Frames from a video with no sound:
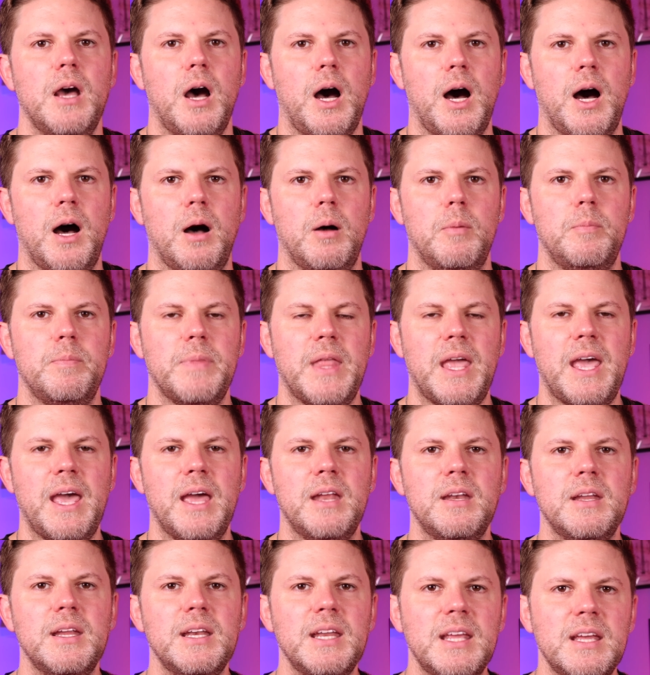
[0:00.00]

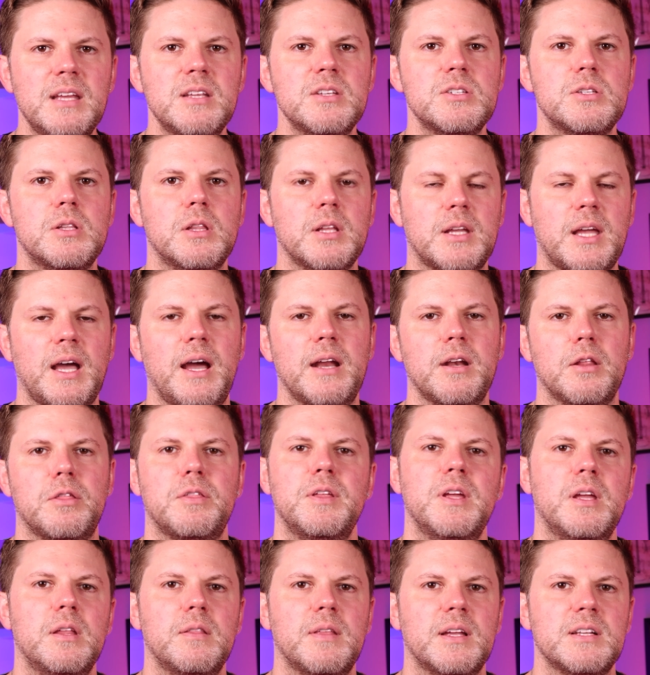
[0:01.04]
and it is the kind of
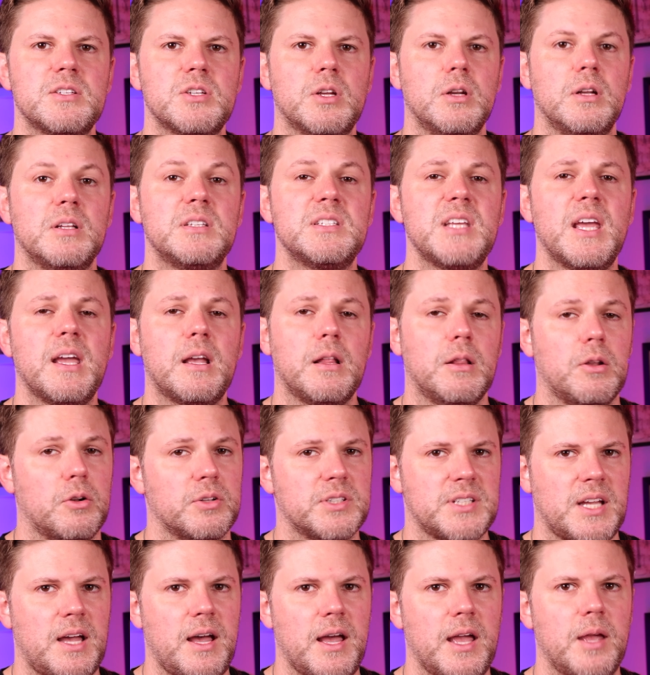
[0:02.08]
thing that's going to take a little
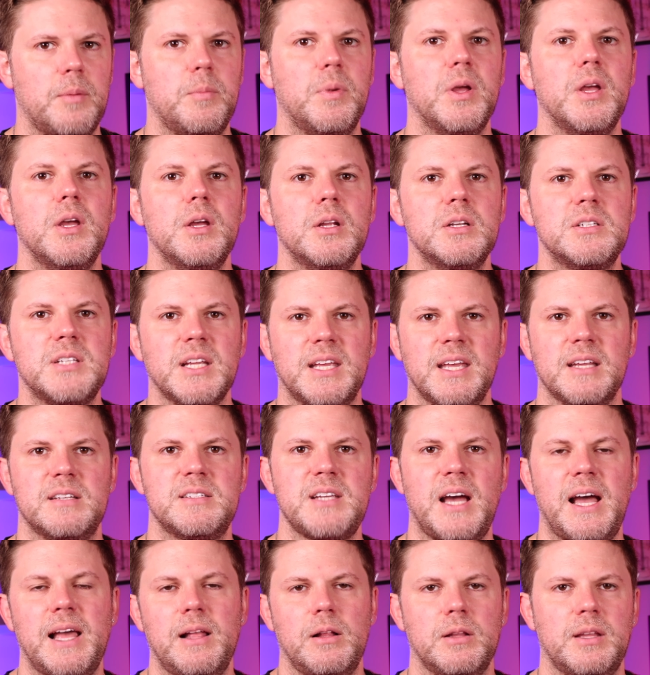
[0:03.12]
time to get
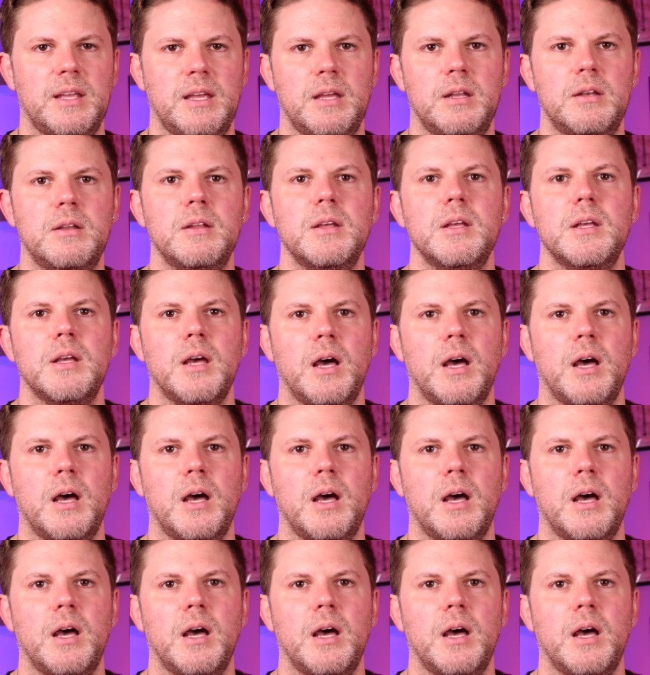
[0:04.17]
dialed in.